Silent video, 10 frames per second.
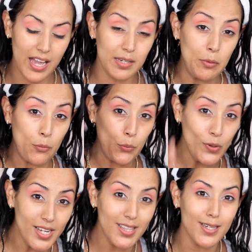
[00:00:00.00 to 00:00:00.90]
I am
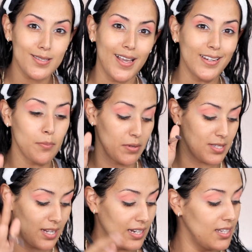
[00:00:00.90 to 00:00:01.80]
really excited but
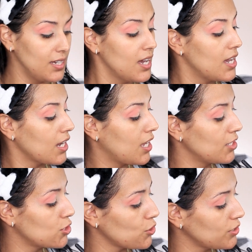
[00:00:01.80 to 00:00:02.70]
slightly
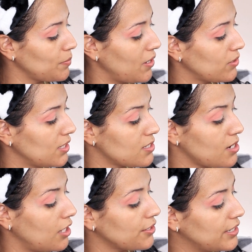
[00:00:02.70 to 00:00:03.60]
concerned about this
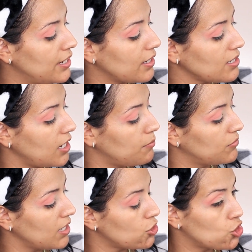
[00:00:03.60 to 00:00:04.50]
color here because I am
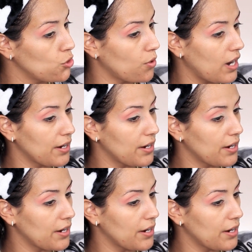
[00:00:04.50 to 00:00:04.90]
not sure.